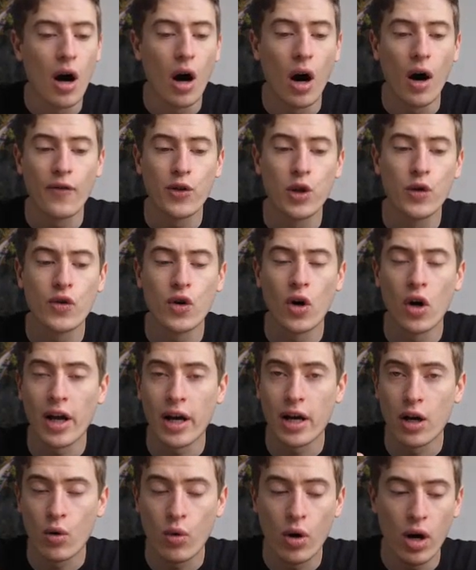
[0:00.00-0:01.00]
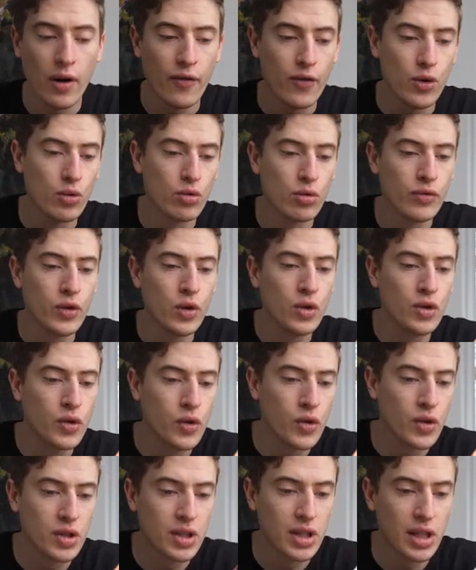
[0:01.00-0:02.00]
After you've got like quite a few reviews,
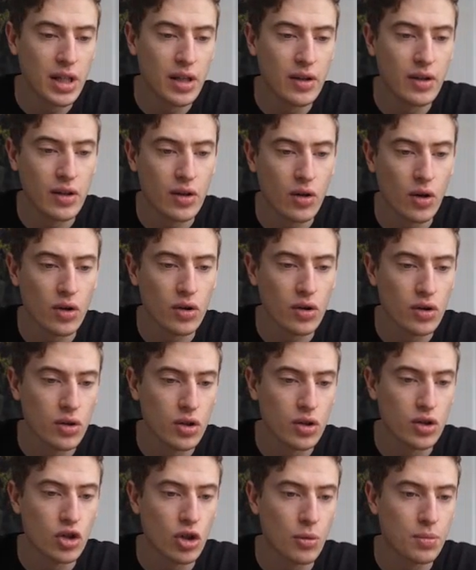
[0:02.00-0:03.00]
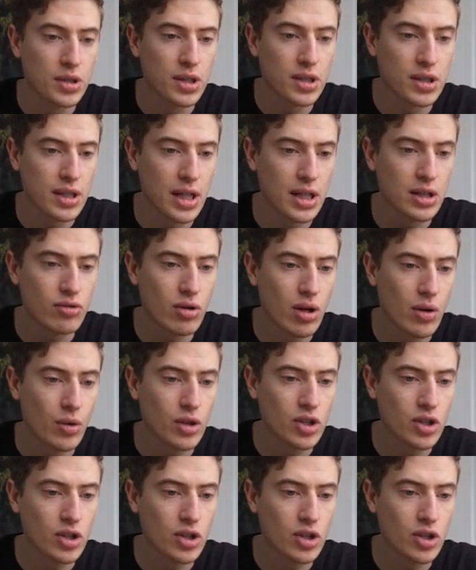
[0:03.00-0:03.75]
you can see you've got the job success rate.